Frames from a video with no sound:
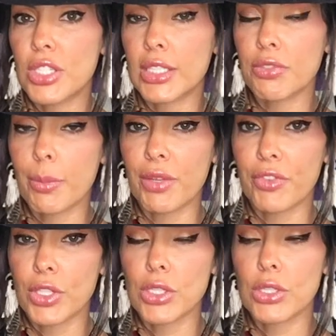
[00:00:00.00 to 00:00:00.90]
sticks from the
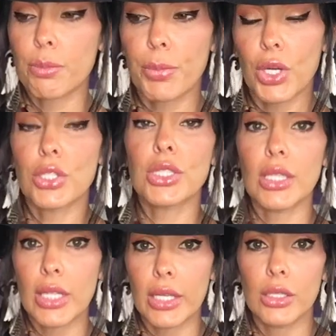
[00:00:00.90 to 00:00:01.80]
first
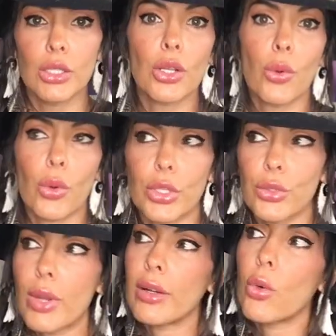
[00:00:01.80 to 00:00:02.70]
person that, or
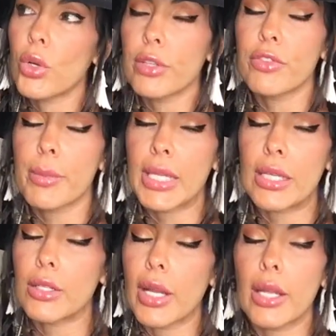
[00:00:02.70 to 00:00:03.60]
you order them from the
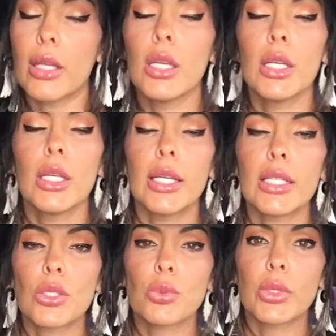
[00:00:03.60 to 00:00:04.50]
internet.
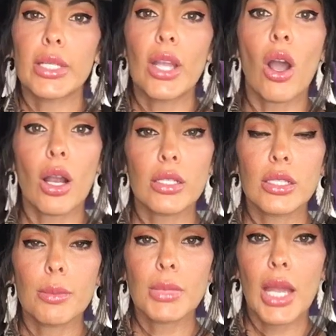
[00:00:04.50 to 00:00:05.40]
It's really
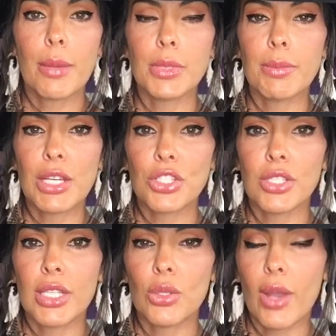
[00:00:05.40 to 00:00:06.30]
hard sometimes. Make
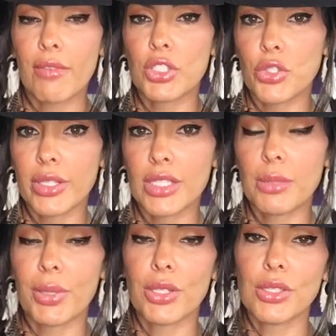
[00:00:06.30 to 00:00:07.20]
sure that you have a
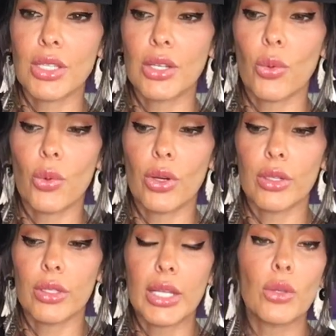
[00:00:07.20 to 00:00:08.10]
trusted person,
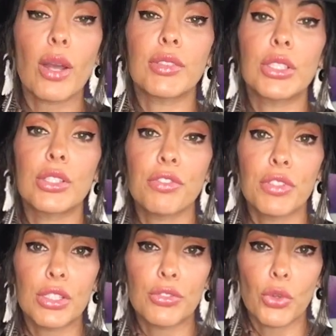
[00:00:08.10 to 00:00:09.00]
or that you have a good
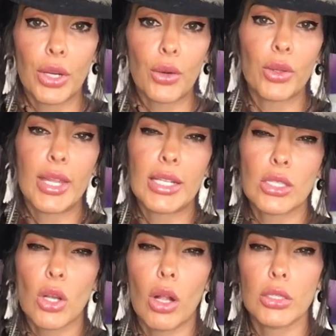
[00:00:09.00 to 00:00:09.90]
feel for it, or that
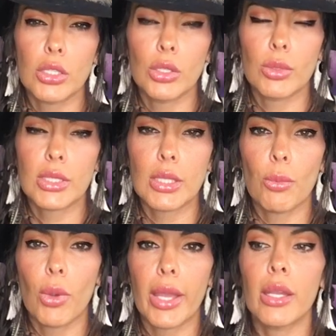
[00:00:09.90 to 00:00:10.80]
it's called to you in
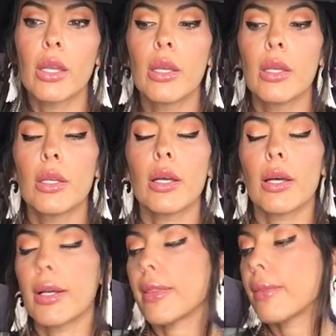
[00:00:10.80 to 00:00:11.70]
some way,
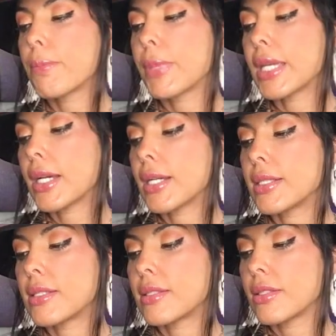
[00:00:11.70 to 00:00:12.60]

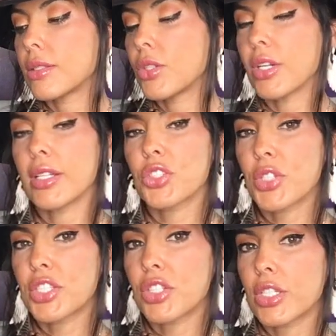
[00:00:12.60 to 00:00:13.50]
because
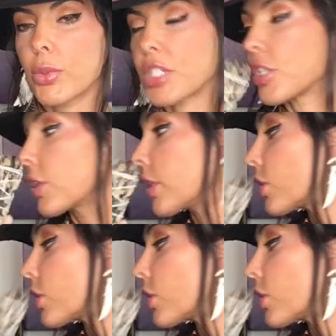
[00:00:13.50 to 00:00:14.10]
trust your intuition. Your